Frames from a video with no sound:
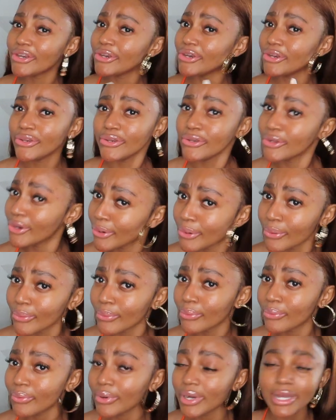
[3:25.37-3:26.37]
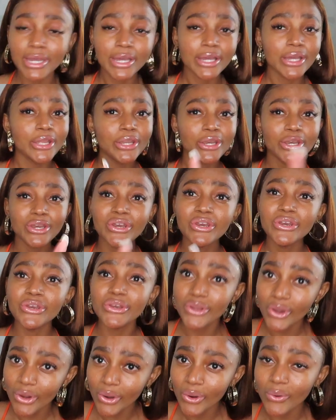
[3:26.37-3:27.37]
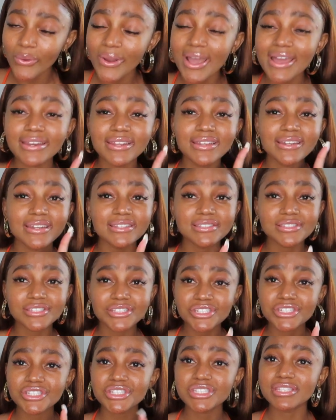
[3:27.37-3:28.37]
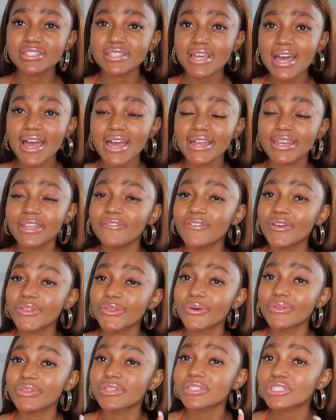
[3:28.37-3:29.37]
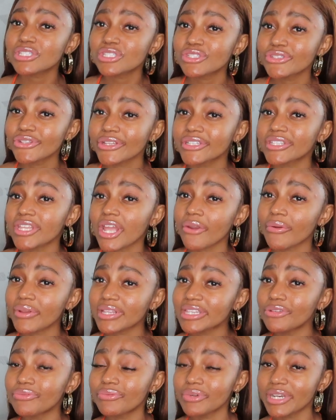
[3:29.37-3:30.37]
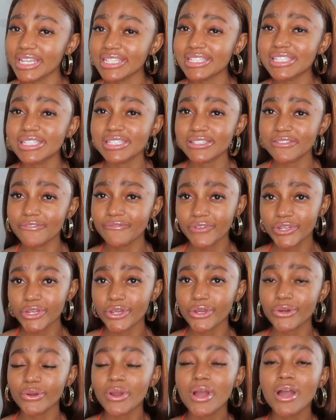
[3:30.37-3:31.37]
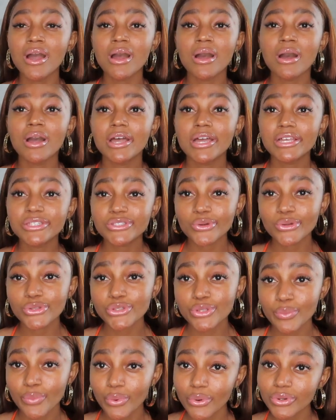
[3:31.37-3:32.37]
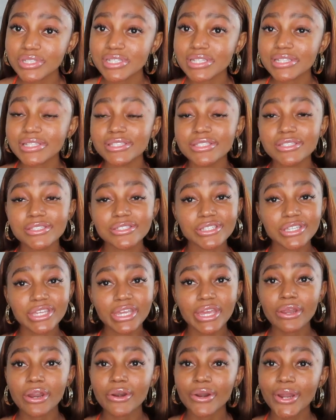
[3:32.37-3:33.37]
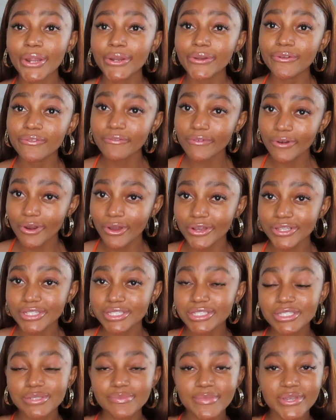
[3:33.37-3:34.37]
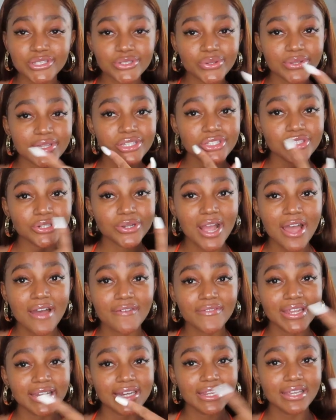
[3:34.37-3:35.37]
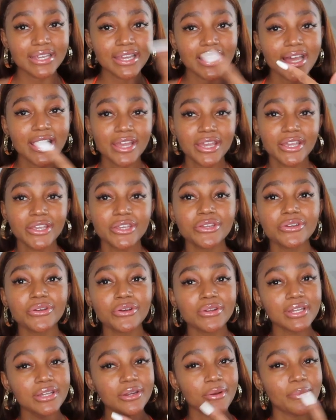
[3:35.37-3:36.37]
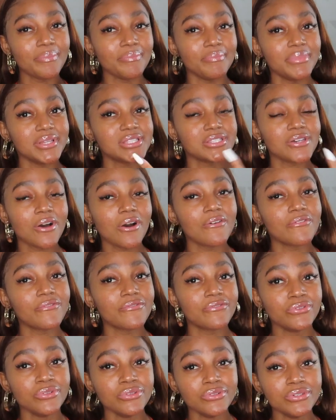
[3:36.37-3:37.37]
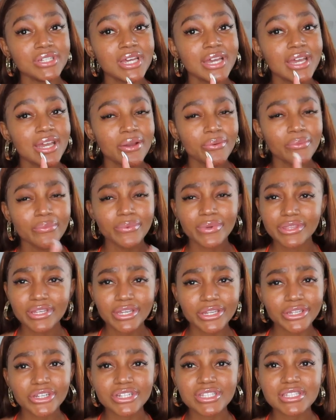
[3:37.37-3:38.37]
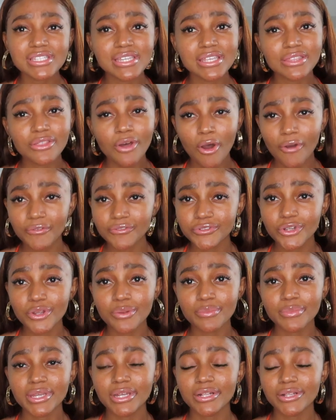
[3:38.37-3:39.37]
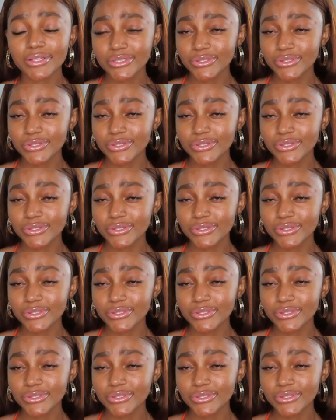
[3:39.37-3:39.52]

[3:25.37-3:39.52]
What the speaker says: No. And in addition to that, even though this is not directly related to the video, it's also important to carry around floss to make sure that you don't have any, you know, little bits of food within your teeth after a meal.